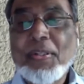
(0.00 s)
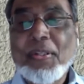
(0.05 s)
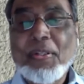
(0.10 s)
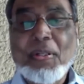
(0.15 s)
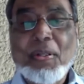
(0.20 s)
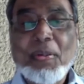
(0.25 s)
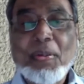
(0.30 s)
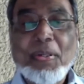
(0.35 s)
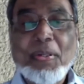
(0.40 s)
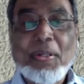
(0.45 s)

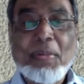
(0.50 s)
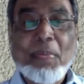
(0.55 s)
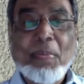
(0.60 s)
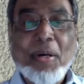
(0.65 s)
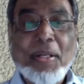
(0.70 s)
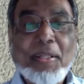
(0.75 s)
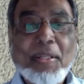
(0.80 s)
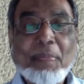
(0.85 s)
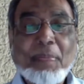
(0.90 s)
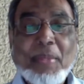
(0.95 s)
including
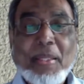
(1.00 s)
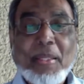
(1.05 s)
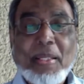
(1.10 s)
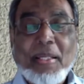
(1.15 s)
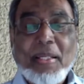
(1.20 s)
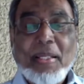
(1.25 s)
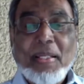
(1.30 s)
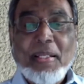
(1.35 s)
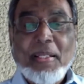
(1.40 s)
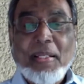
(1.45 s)
money,
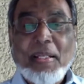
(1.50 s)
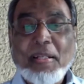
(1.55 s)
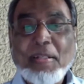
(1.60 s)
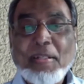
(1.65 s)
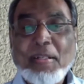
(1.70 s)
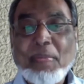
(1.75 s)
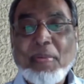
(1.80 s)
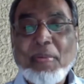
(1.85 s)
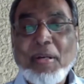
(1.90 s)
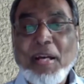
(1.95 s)

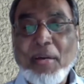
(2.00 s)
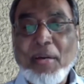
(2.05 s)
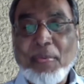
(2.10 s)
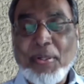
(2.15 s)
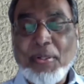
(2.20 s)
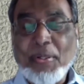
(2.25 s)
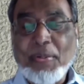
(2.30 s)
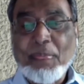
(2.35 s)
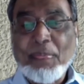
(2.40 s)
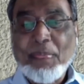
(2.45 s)
let him
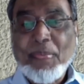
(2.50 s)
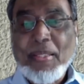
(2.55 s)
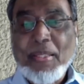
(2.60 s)
have it.